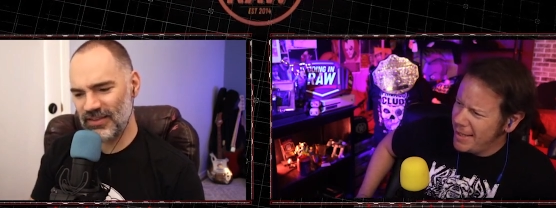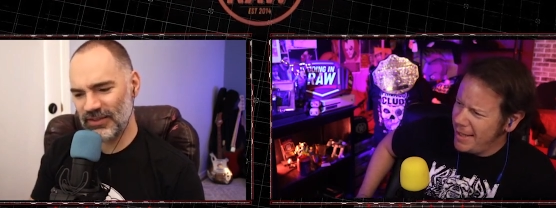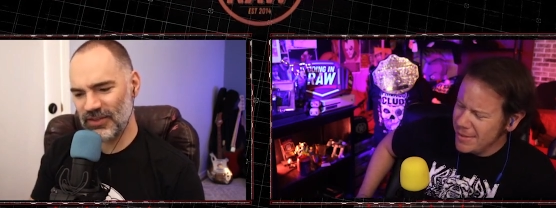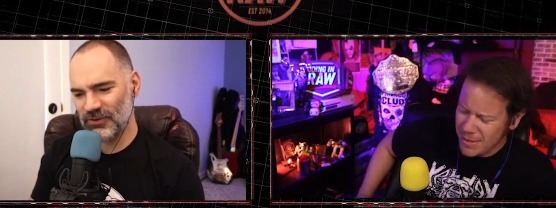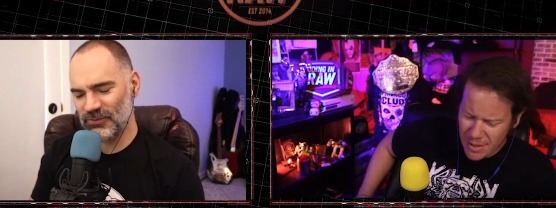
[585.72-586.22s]

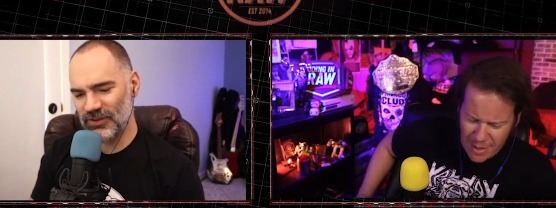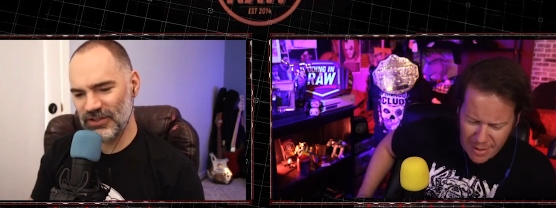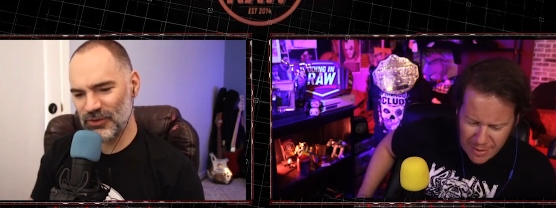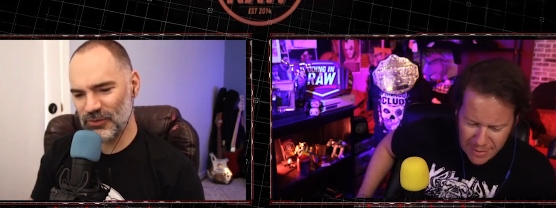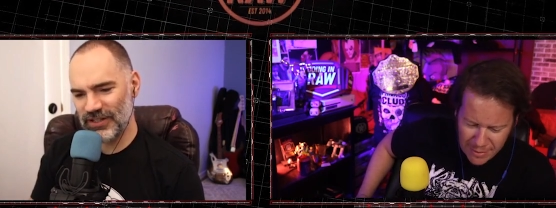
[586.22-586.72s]
Speaker 1: canceled, there's really yeah.
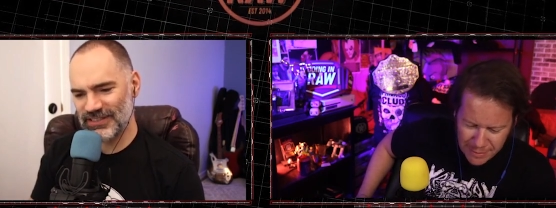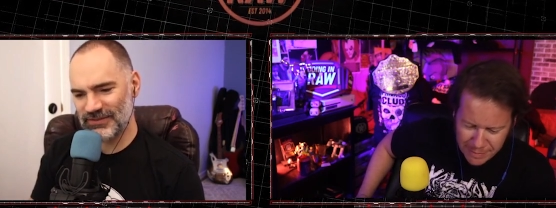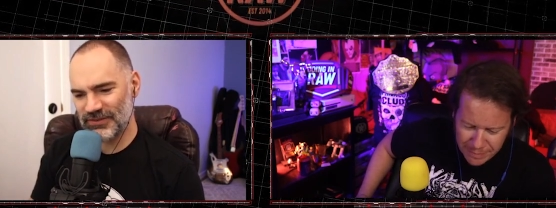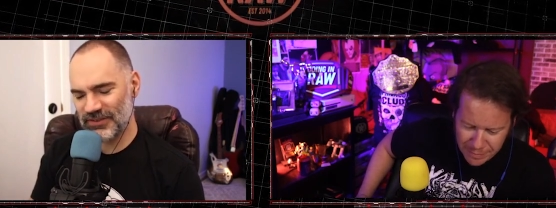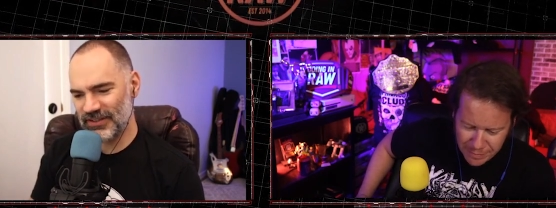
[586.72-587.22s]
no
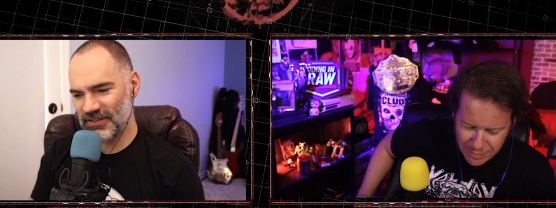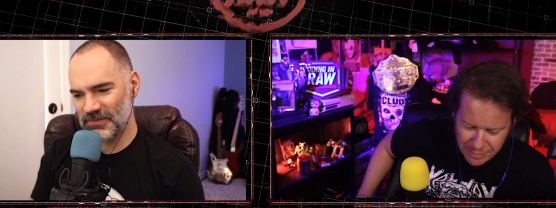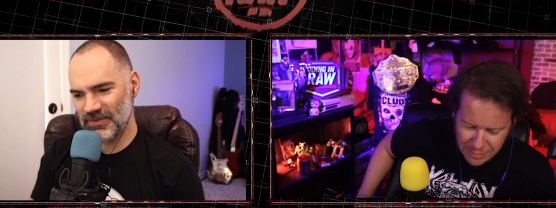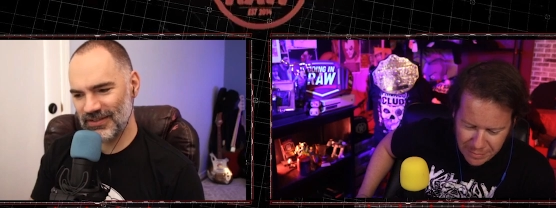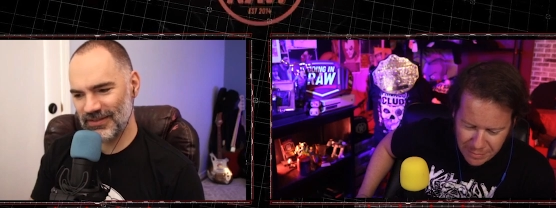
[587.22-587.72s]
reason for
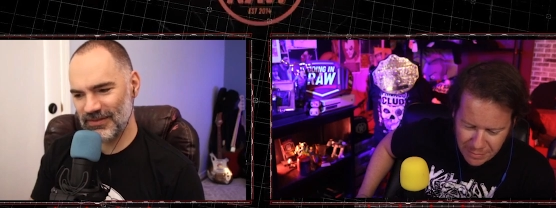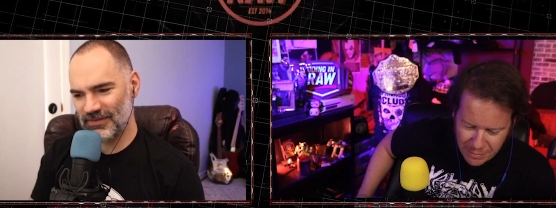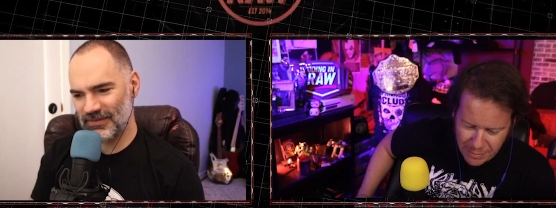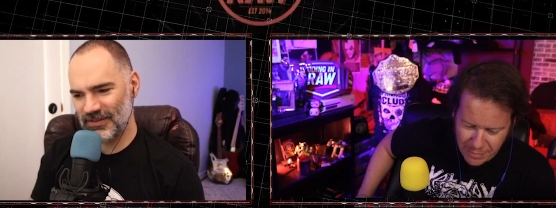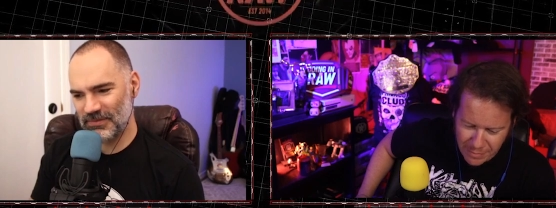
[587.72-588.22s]
him to
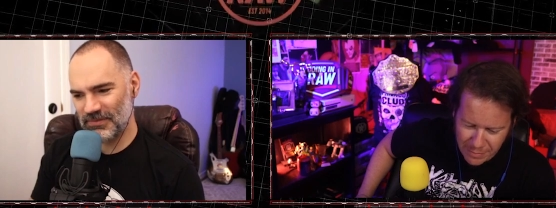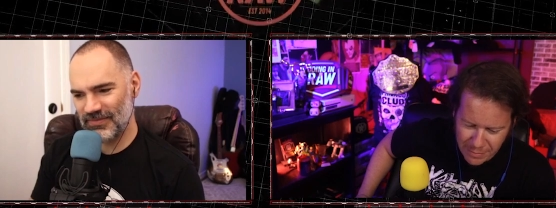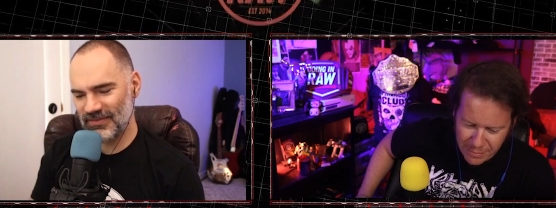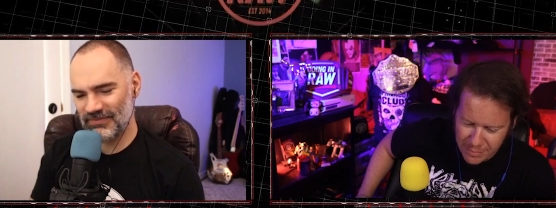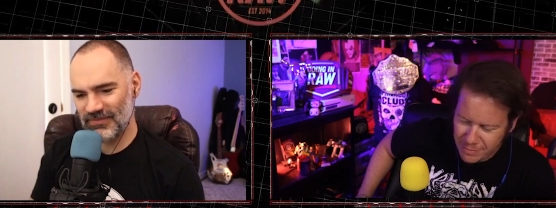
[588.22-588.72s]
to
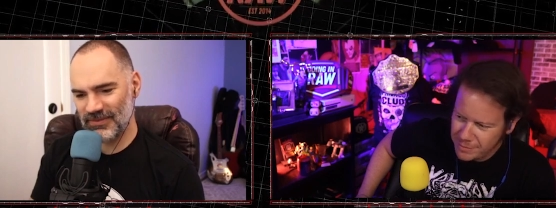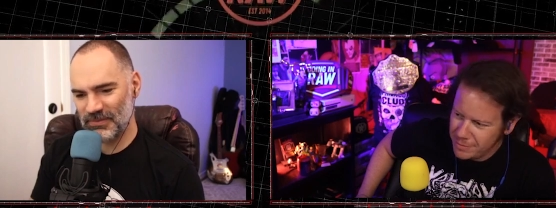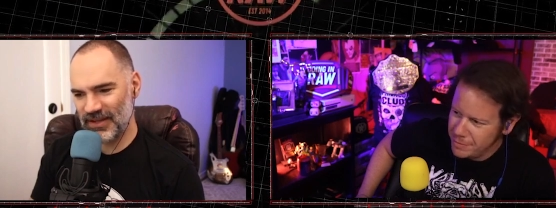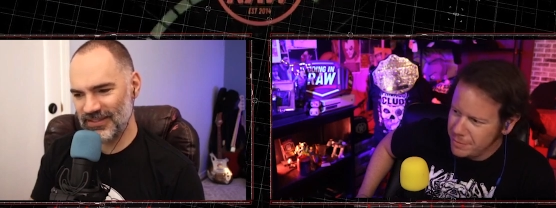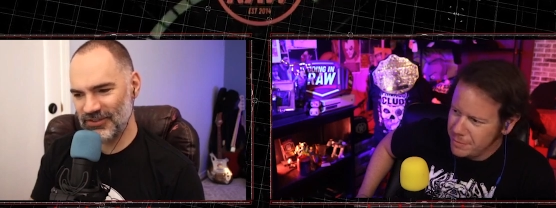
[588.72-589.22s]

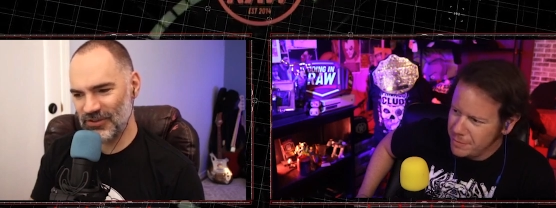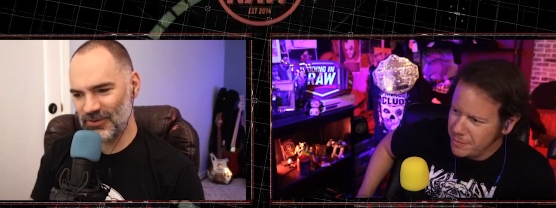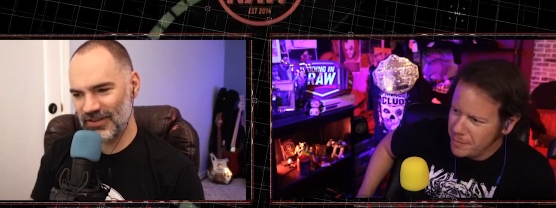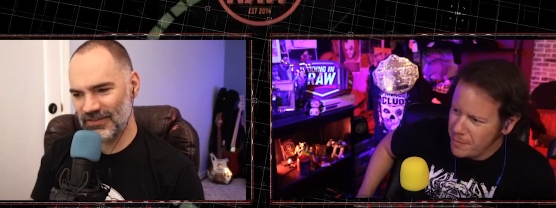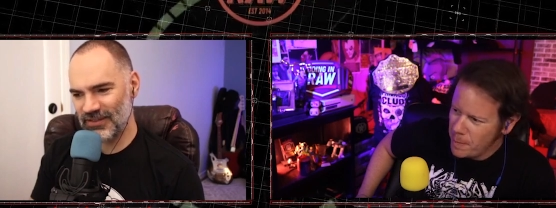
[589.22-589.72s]
pay attention to
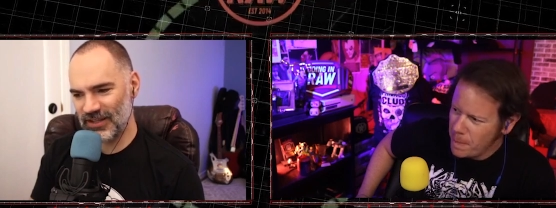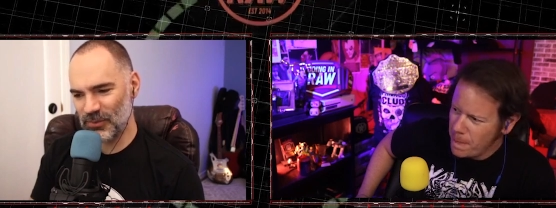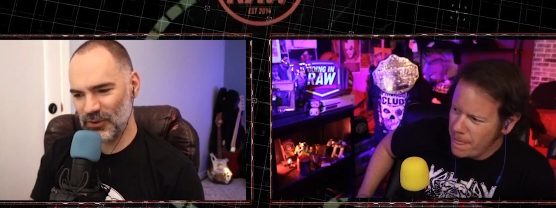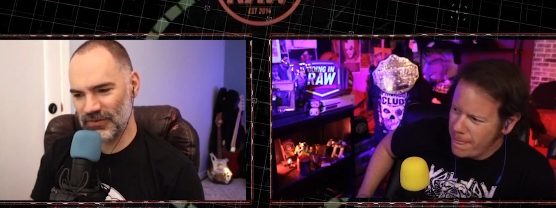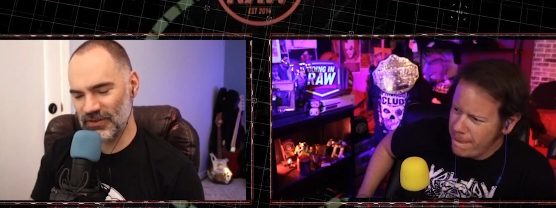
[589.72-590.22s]
wrestling
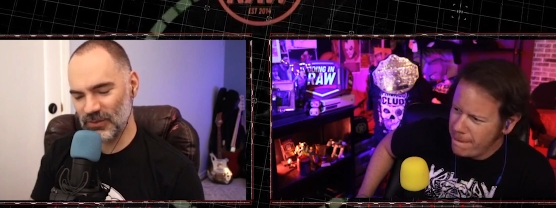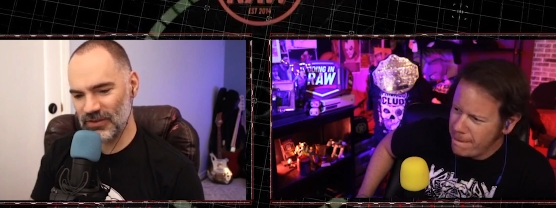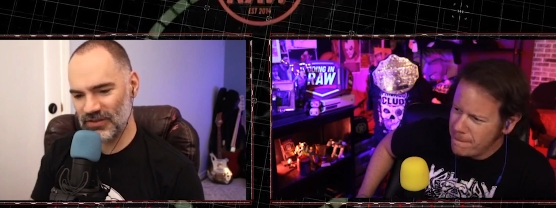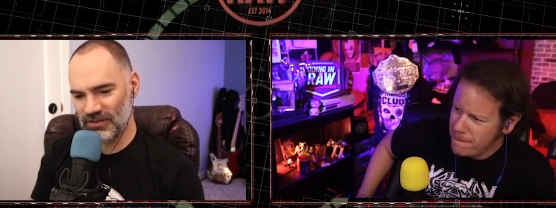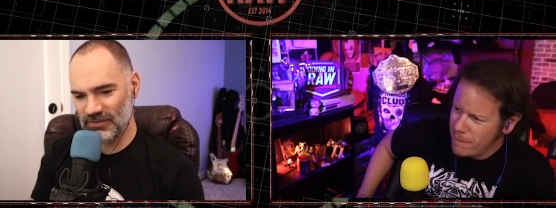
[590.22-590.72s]
anymore if he didn't
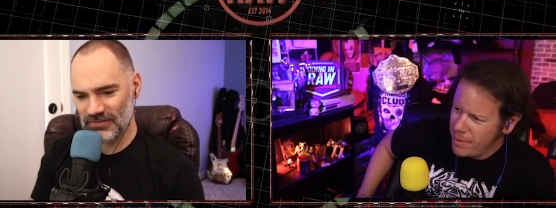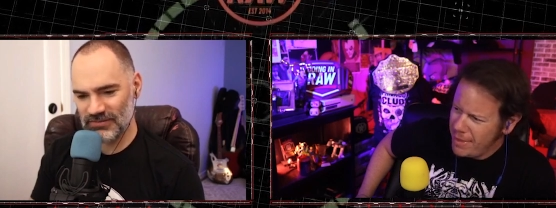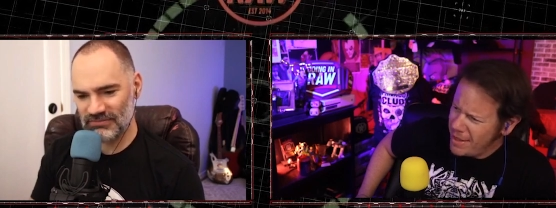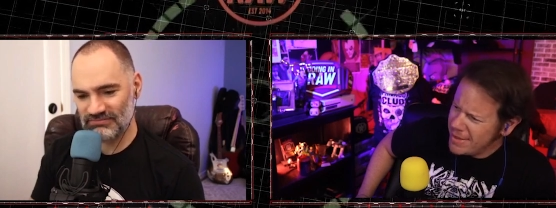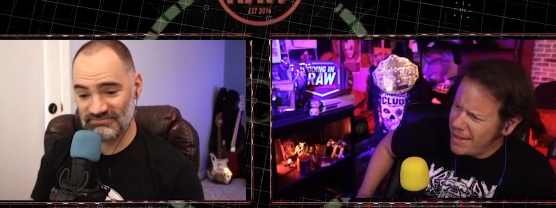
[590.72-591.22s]
want to.
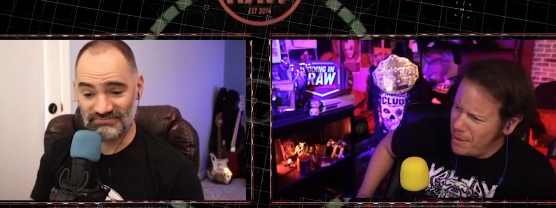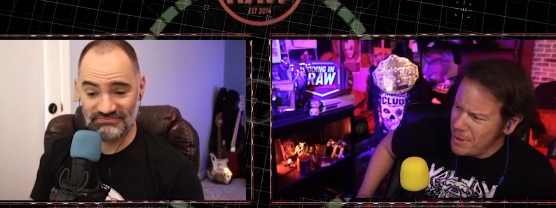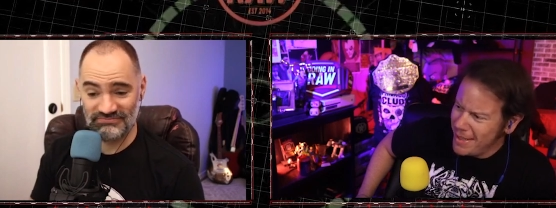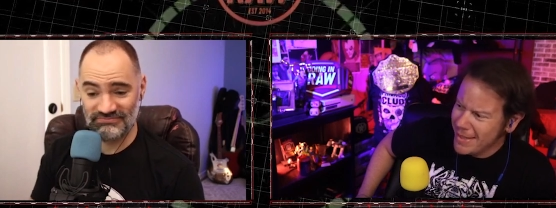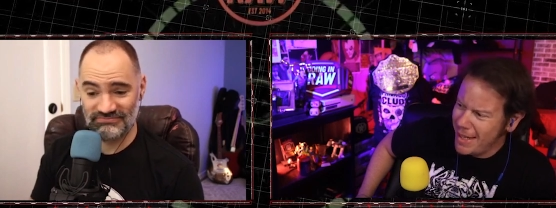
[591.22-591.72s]
Speaker 2: That's I
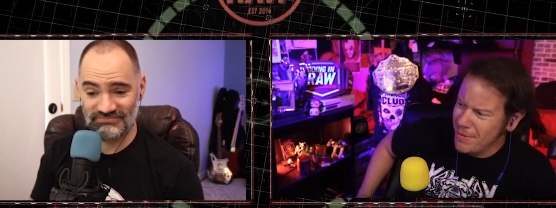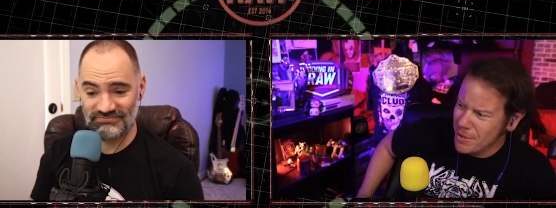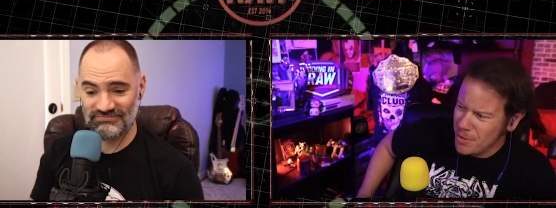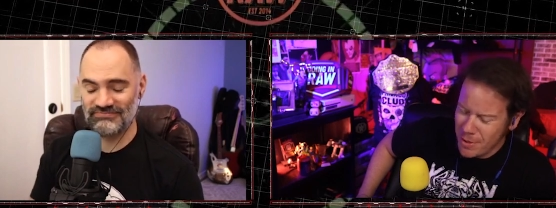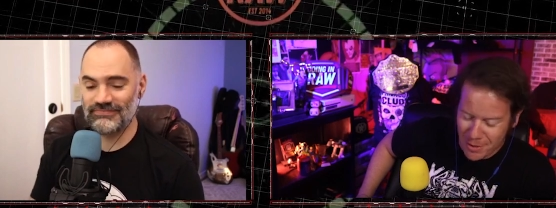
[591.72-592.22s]
mean that's kind
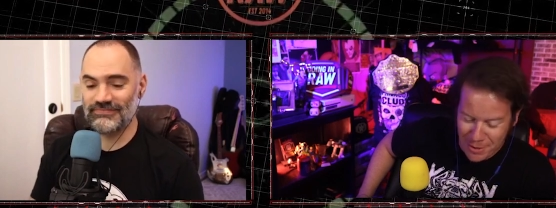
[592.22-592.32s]
of a story